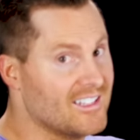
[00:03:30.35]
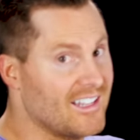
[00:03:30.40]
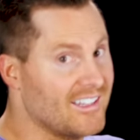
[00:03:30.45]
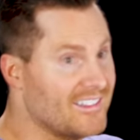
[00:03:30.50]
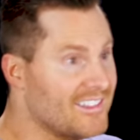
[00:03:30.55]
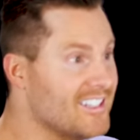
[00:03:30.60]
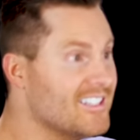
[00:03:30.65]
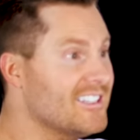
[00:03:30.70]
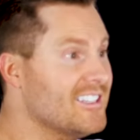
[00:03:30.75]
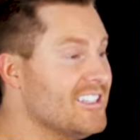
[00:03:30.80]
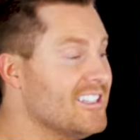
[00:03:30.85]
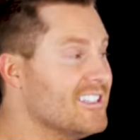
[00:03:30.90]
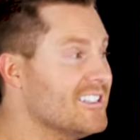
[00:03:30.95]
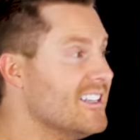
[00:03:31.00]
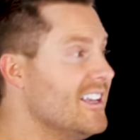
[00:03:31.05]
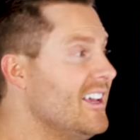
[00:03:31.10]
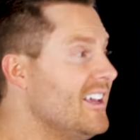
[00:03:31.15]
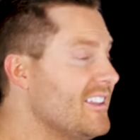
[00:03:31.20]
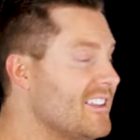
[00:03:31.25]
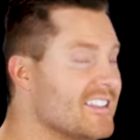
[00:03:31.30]
Like this is,
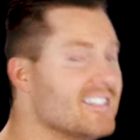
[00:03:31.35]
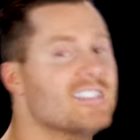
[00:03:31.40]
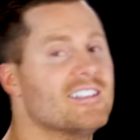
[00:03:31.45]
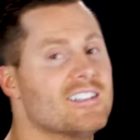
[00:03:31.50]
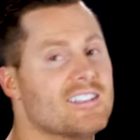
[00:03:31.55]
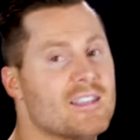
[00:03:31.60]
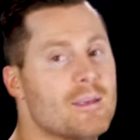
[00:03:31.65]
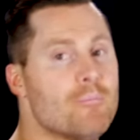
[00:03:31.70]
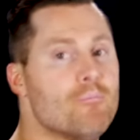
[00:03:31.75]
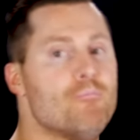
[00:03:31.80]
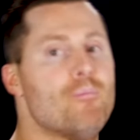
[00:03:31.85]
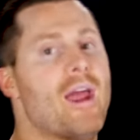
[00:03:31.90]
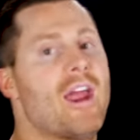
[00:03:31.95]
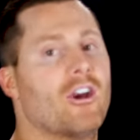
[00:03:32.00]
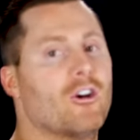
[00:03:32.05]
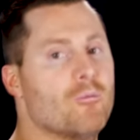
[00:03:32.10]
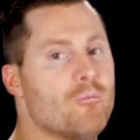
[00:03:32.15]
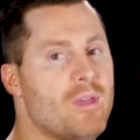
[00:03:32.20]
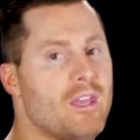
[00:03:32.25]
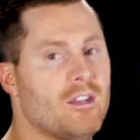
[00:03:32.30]
this is the
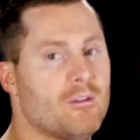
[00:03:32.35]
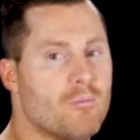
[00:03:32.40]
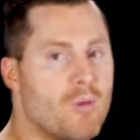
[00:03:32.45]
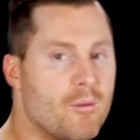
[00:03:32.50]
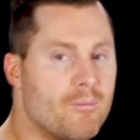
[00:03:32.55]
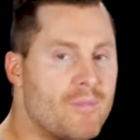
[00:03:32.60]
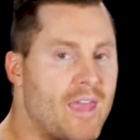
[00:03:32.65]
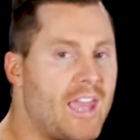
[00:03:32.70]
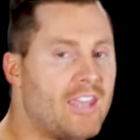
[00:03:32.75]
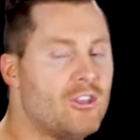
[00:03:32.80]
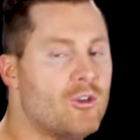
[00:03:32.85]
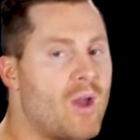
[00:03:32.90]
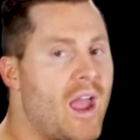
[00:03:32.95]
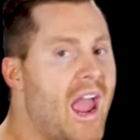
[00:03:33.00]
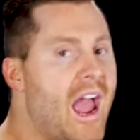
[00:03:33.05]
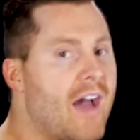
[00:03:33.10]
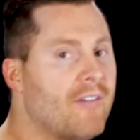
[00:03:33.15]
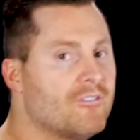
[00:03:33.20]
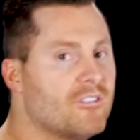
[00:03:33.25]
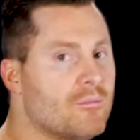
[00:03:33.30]
bare minimum that you
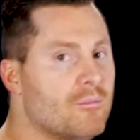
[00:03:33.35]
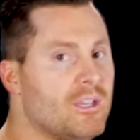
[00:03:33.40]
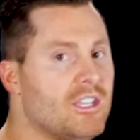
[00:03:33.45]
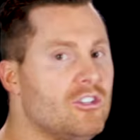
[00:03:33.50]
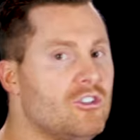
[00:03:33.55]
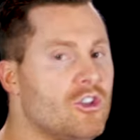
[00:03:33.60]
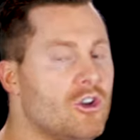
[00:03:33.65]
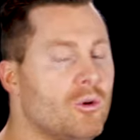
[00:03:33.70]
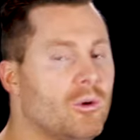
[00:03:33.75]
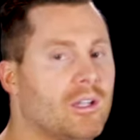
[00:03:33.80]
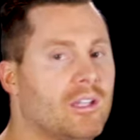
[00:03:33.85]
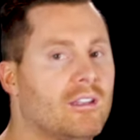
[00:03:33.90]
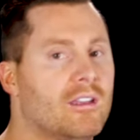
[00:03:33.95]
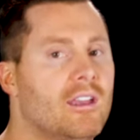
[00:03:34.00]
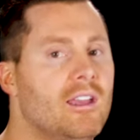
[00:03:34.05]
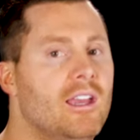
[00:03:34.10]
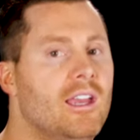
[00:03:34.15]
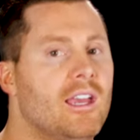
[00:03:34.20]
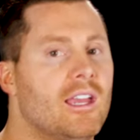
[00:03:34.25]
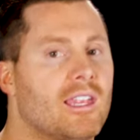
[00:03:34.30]
have to be doing,
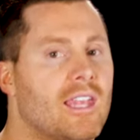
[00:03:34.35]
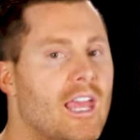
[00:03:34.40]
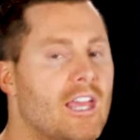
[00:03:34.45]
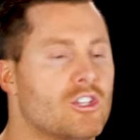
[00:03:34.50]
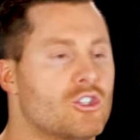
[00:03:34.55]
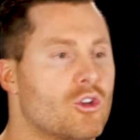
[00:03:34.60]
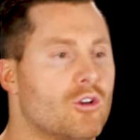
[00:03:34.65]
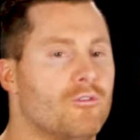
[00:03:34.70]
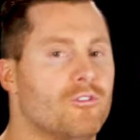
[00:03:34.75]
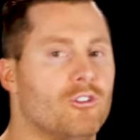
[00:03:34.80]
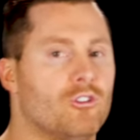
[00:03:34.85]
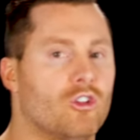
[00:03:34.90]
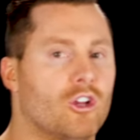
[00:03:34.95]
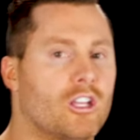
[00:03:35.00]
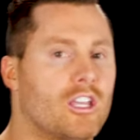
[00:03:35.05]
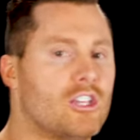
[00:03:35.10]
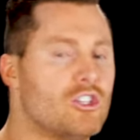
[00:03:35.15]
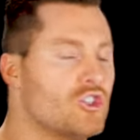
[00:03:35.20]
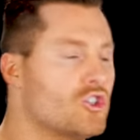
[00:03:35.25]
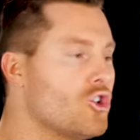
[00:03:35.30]
okay? So if you
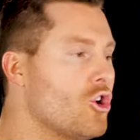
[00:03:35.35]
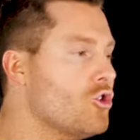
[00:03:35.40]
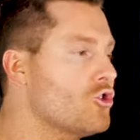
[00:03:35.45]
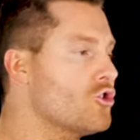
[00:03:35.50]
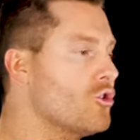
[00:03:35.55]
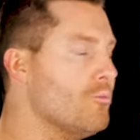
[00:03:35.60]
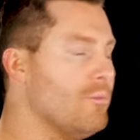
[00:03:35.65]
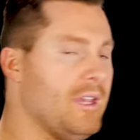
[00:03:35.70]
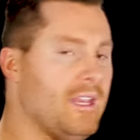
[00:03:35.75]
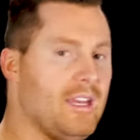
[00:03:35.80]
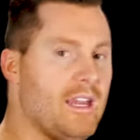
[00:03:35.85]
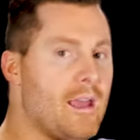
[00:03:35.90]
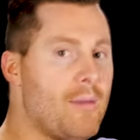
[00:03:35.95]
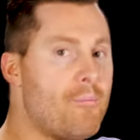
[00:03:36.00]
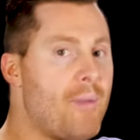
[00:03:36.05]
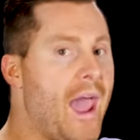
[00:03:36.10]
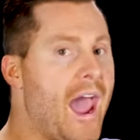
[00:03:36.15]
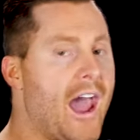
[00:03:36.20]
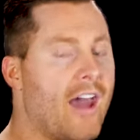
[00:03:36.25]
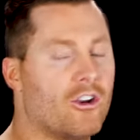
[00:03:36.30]
look at social media
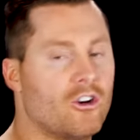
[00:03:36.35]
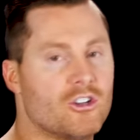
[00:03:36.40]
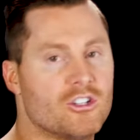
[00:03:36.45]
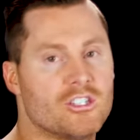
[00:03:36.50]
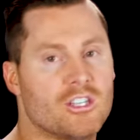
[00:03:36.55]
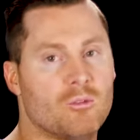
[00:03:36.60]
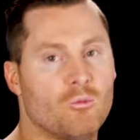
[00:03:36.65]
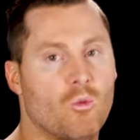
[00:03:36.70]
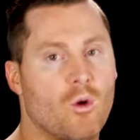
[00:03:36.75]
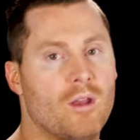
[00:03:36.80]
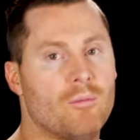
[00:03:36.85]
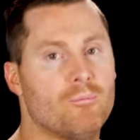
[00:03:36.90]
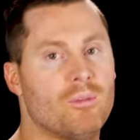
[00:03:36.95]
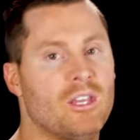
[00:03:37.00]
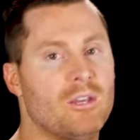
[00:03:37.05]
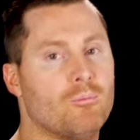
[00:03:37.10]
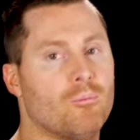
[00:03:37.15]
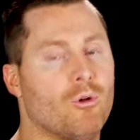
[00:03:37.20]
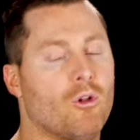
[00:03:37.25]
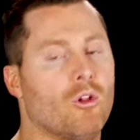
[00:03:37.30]
patterns and when
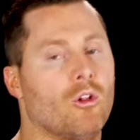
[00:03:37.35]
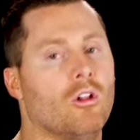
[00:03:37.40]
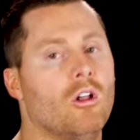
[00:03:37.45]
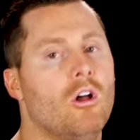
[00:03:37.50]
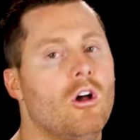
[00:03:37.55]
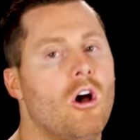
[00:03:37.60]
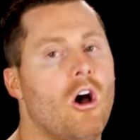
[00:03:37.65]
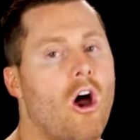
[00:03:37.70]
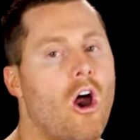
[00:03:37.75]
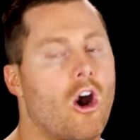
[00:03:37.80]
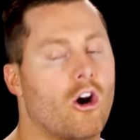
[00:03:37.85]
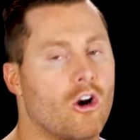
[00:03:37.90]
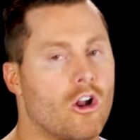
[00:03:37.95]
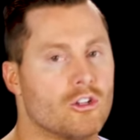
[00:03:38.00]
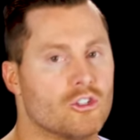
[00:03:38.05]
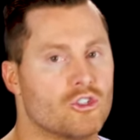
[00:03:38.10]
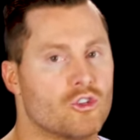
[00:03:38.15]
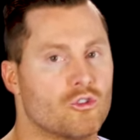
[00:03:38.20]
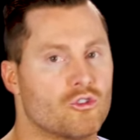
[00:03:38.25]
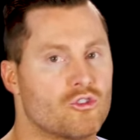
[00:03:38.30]
people are
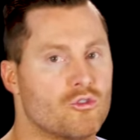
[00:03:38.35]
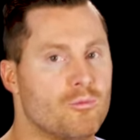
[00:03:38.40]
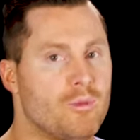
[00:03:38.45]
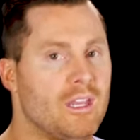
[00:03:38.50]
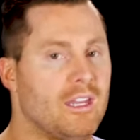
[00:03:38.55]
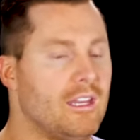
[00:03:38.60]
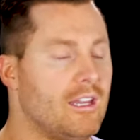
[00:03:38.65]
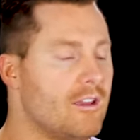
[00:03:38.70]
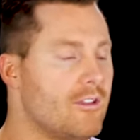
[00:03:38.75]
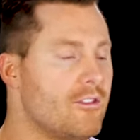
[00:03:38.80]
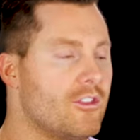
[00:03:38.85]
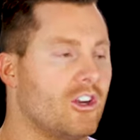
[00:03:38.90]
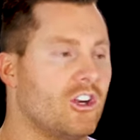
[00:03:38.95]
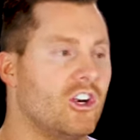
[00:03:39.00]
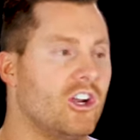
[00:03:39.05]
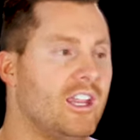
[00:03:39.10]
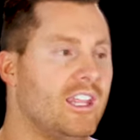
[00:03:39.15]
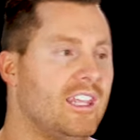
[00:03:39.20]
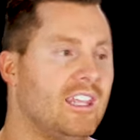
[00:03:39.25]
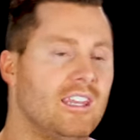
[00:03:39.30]
on social media,
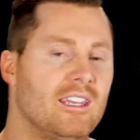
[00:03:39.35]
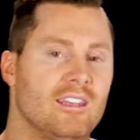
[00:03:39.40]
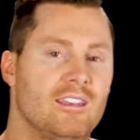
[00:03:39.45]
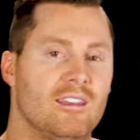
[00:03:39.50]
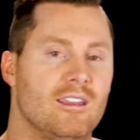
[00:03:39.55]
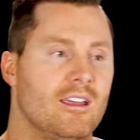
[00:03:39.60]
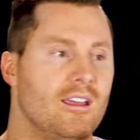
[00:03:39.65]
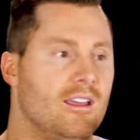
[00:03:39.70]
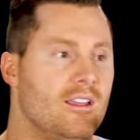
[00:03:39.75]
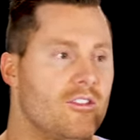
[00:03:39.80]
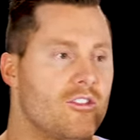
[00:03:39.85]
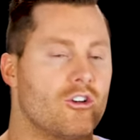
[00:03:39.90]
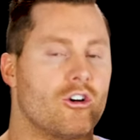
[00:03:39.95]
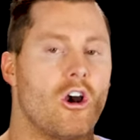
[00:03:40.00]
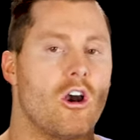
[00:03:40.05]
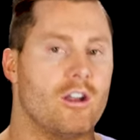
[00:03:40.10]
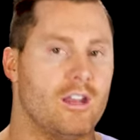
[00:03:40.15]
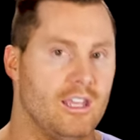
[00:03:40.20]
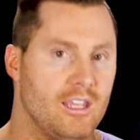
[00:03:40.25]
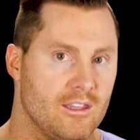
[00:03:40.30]
they're in, they're
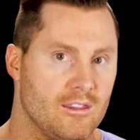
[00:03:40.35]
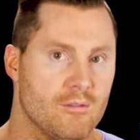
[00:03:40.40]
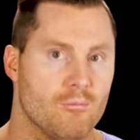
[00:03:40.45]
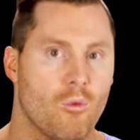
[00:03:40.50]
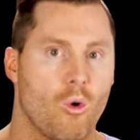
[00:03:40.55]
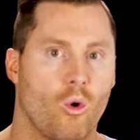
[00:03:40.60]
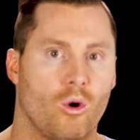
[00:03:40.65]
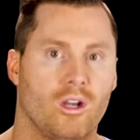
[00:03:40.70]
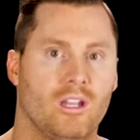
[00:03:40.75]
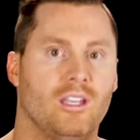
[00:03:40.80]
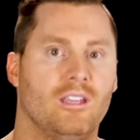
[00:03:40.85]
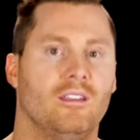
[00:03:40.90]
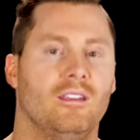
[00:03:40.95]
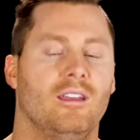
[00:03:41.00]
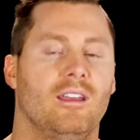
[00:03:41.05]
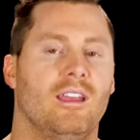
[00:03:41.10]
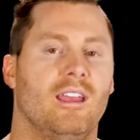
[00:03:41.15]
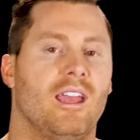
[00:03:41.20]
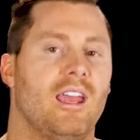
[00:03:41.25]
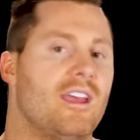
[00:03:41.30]
on it in the morning
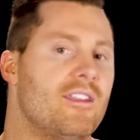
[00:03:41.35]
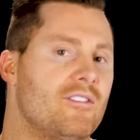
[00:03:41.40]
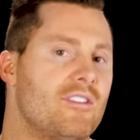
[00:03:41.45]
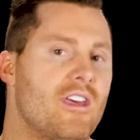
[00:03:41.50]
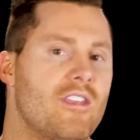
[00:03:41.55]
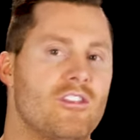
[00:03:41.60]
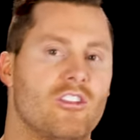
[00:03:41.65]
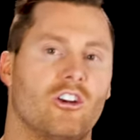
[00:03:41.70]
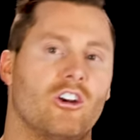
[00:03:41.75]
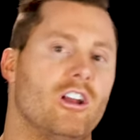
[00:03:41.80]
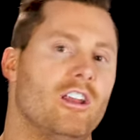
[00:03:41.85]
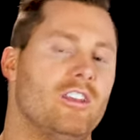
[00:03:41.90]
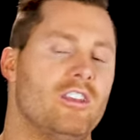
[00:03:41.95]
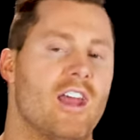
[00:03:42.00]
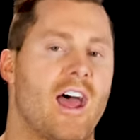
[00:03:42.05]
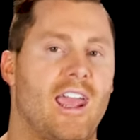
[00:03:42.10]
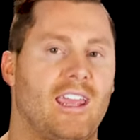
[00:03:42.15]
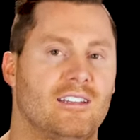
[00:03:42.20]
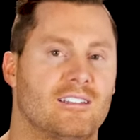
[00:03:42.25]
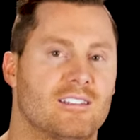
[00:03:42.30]
and then they're at
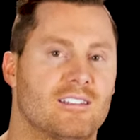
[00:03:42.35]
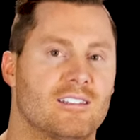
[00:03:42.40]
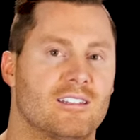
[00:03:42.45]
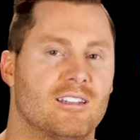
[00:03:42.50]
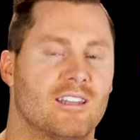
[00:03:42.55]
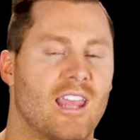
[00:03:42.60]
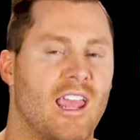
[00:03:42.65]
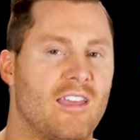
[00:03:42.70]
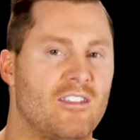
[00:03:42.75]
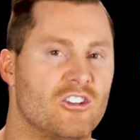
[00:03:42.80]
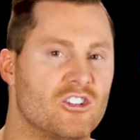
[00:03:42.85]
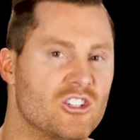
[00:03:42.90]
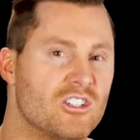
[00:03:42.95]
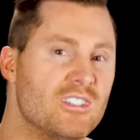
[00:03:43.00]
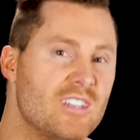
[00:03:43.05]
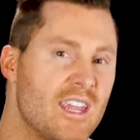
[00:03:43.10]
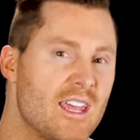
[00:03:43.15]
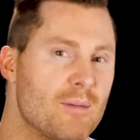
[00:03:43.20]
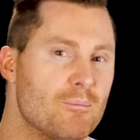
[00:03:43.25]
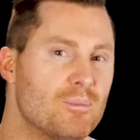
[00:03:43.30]
night, okay? There's
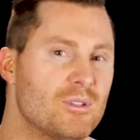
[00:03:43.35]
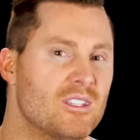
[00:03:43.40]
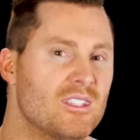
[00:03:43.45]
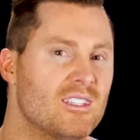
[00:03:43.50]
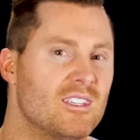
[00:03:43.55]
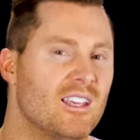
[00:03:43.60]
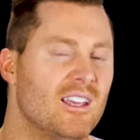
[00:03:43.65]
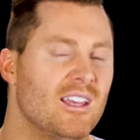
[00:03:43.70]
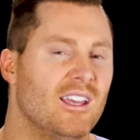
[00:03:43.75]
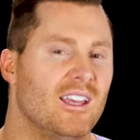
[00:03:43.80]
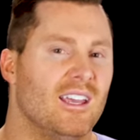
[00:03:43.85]
dips.